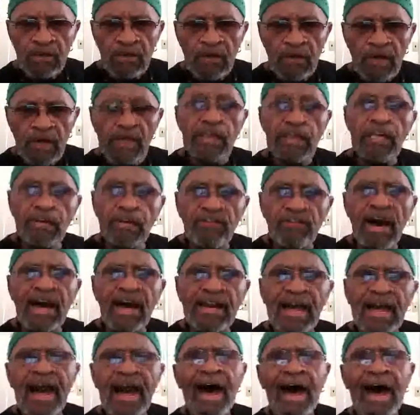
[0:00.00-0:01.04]
and live our
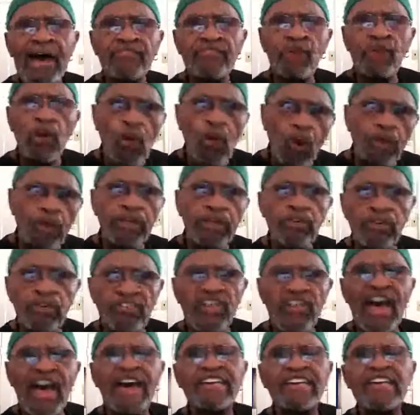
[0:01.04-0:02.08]
lives according to
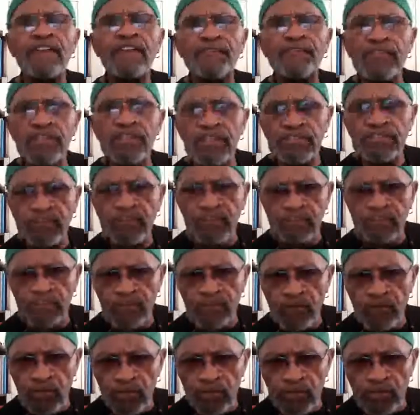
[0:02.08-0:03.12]
their definitions
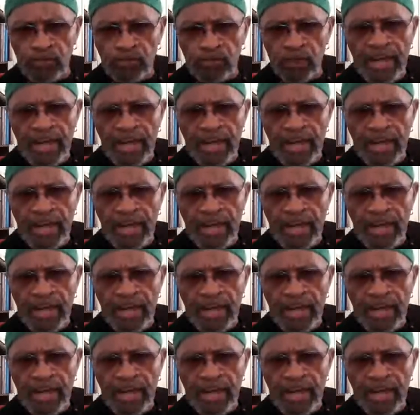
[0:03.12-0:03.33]
of words.